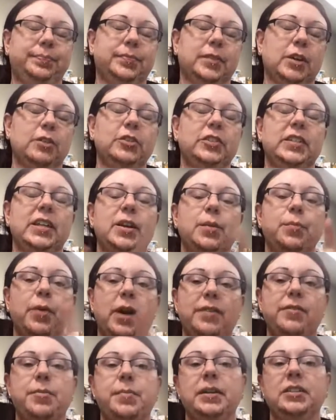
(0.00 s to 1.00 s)
or send a
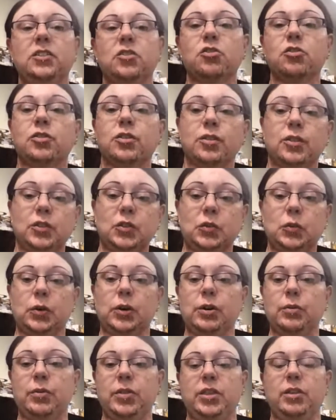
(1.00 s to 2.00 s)
private message to the
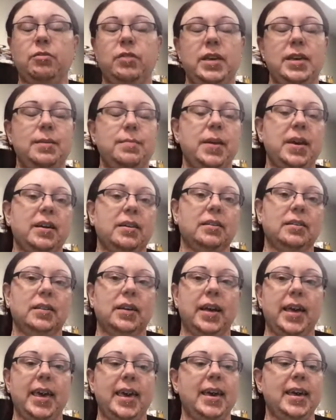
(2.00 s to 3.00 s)
store with your email
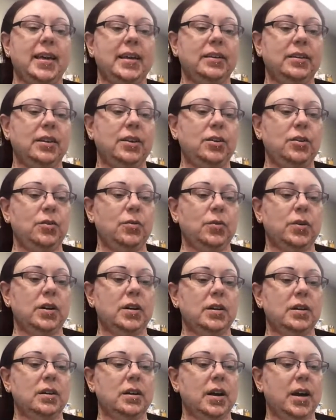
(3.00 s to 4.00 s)
and
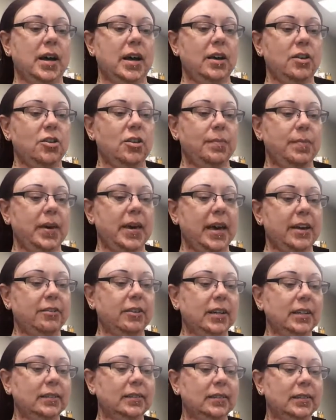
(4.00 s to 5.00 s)
your shipping
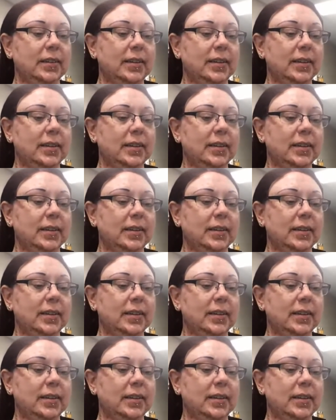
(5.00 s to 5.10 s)
address.